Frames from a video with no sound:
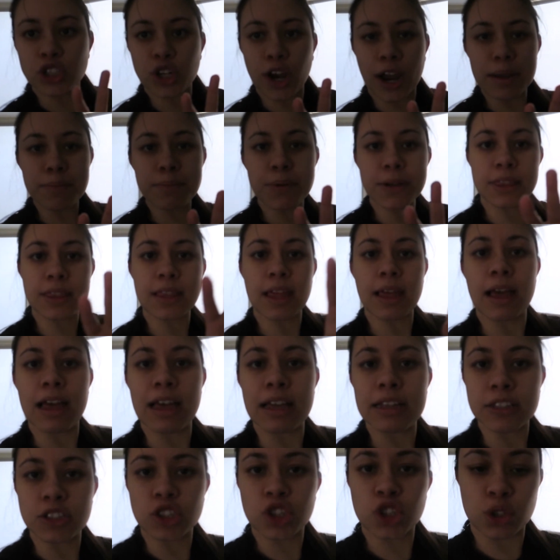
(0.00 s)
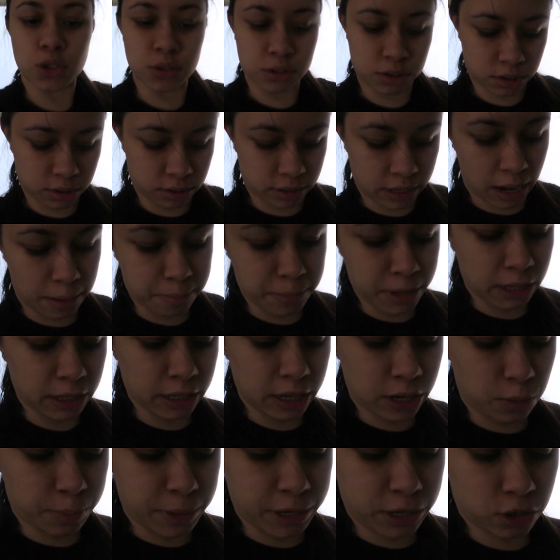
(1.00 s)
try and put them a
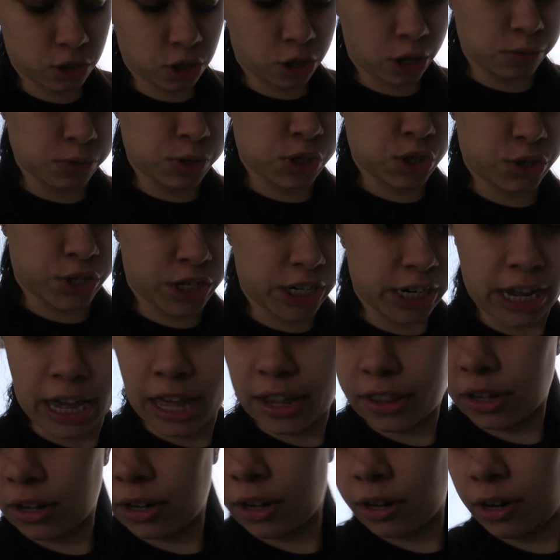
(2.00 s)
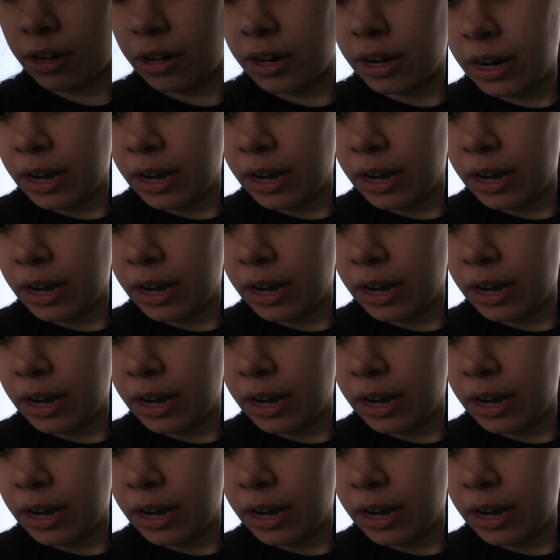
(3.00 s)
little bit closer together.